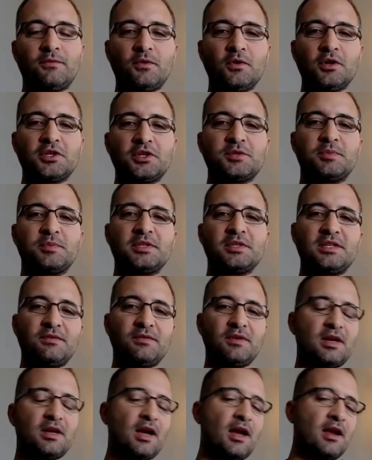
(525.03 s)
for a
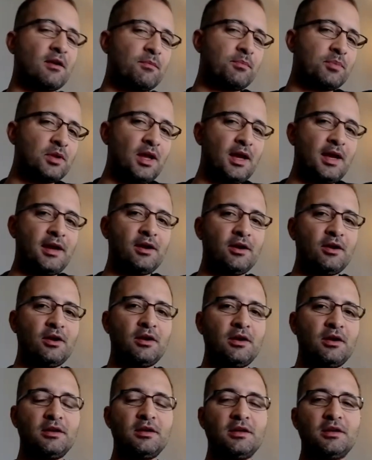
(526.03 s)
specific kind of player
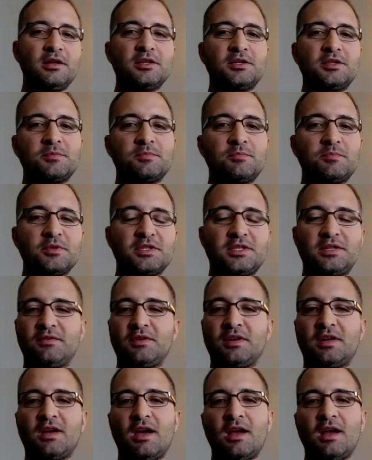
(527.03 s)
and a
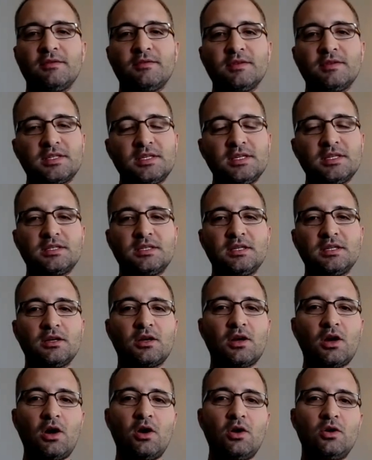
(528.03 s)
specific kind of
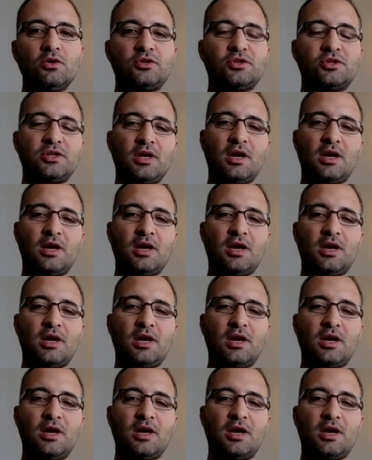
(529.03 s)
assistant coach,